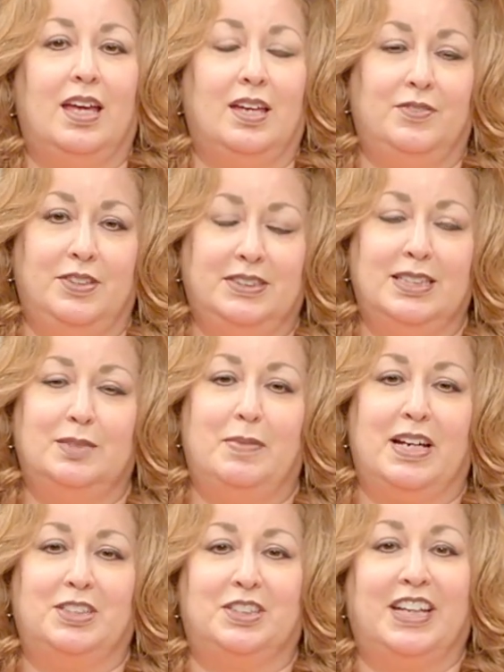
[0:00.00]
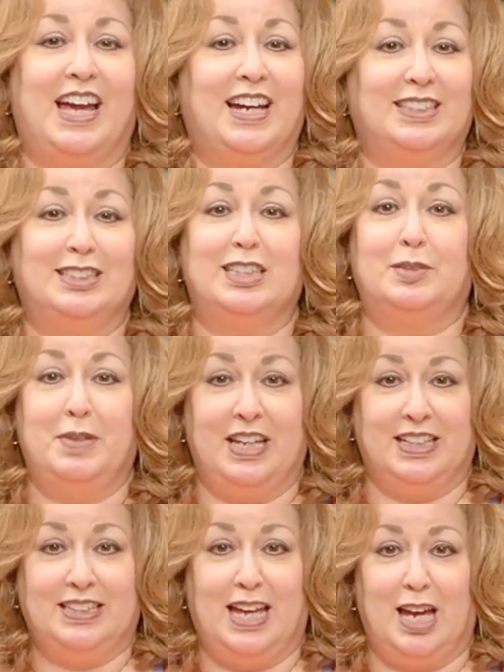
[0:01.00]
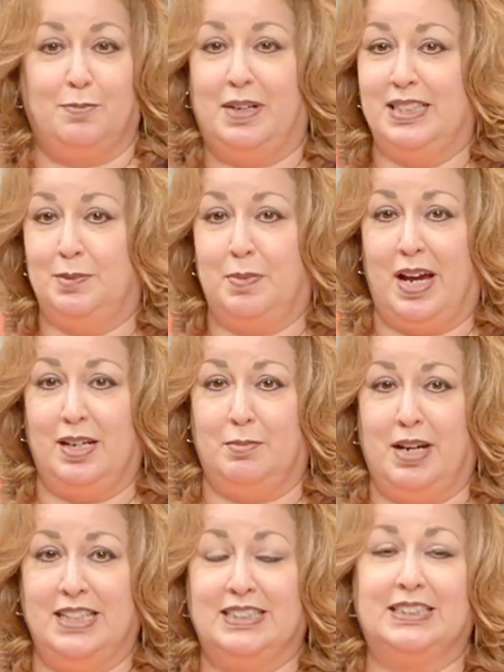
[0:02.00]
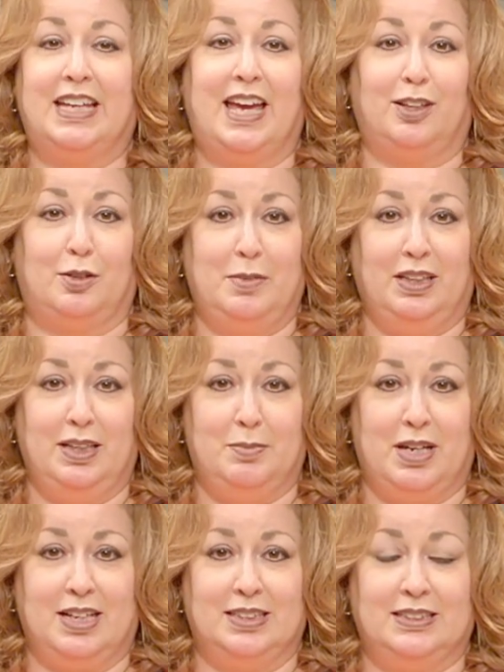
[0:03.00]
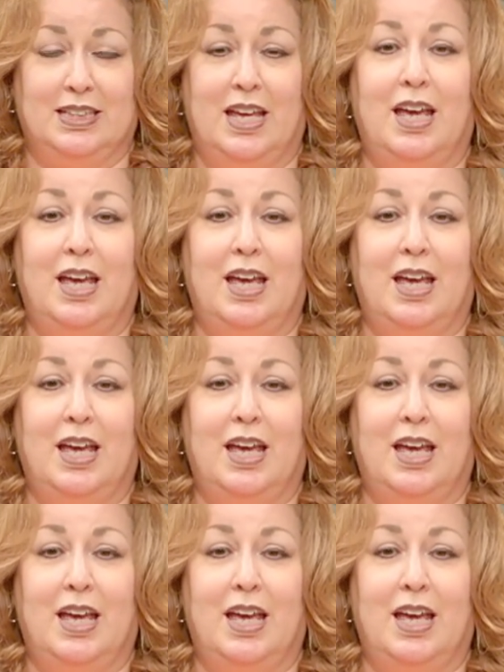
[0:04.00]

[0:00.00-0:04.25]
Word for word: If you suspect your cactus is being attacked by spider mites, scale, or mealybugs,